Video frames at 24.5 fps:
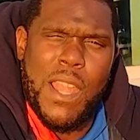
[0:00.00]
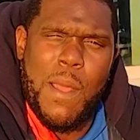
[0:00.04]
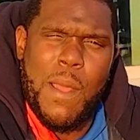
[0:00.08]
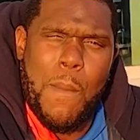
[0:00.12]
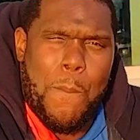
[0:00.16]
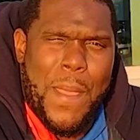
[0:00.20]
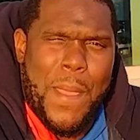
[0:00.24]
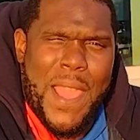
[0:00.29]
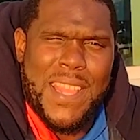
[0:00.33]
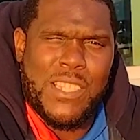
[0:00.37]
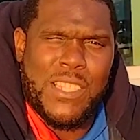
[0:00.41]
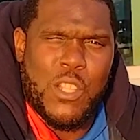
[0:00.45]
of the
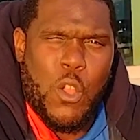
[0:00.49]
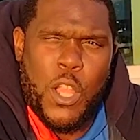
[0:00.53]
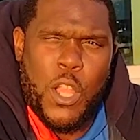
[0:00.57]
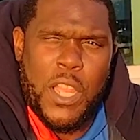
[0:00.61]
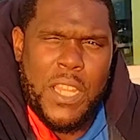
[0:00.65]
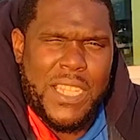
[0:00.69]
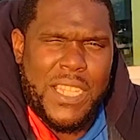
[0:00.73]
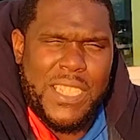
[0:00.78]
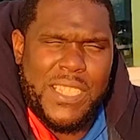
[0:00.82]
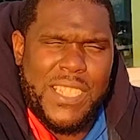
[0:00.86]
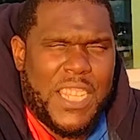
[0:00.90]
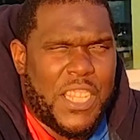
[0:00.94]
best
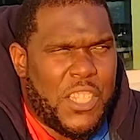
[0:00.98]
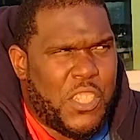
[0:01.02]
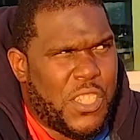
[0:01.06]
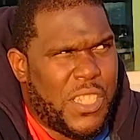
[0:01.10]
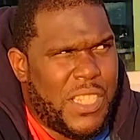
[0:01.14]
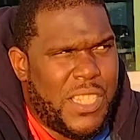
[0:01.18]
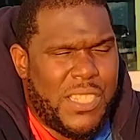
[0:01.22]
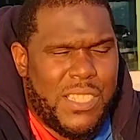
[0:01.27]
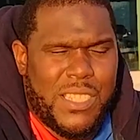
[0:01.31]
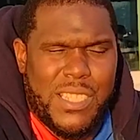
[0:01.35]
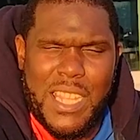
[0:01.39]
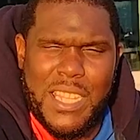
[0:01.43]

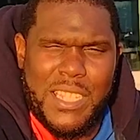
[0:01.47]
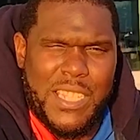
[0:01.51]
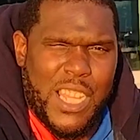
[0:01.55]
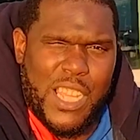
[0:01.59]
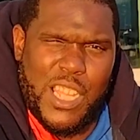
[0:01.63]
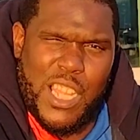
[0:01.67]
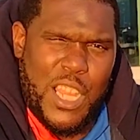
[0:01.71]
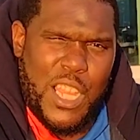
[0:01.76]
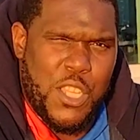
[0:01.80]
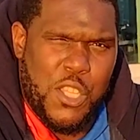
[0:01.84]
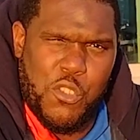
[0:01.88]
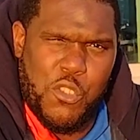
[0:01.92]
organizations in
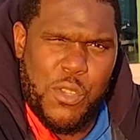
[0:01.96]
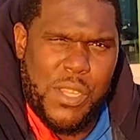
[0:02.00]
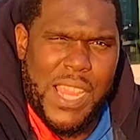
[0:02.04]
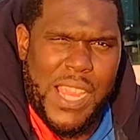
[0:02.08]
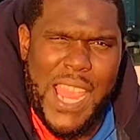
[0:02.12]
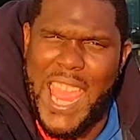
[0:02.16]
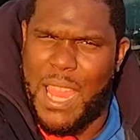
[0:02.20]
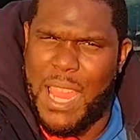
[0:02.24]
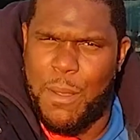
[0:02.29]
the country,